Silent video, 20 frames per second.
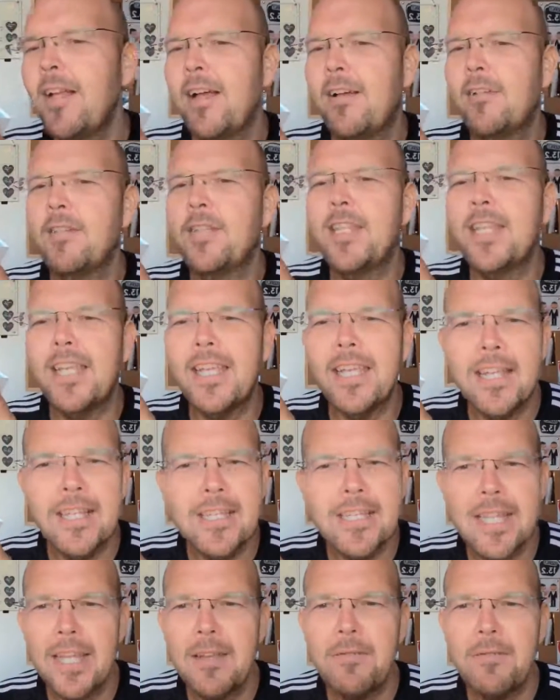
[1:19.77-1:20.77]
I was thinking,
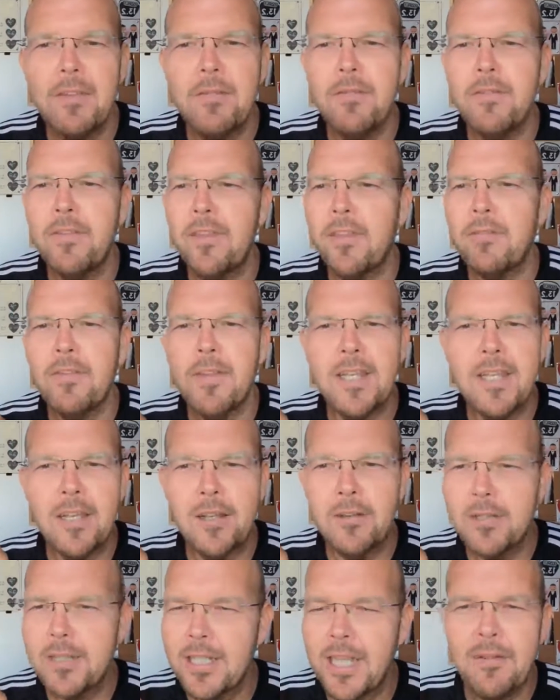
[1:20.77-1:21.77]
save them for the
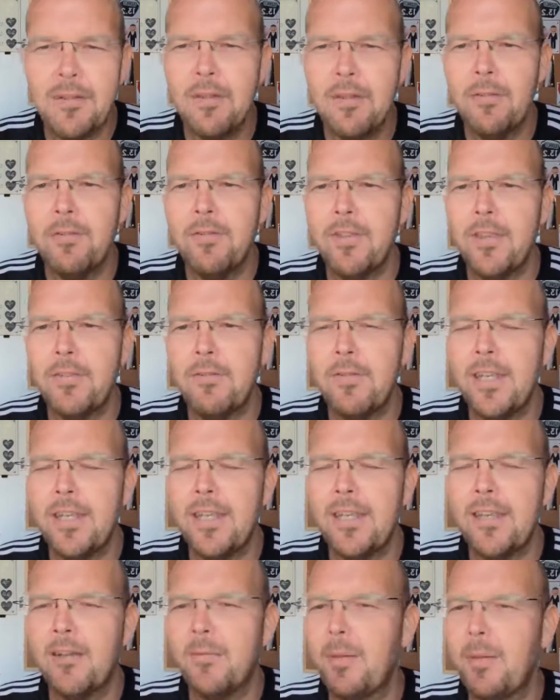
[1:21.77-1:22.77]
video.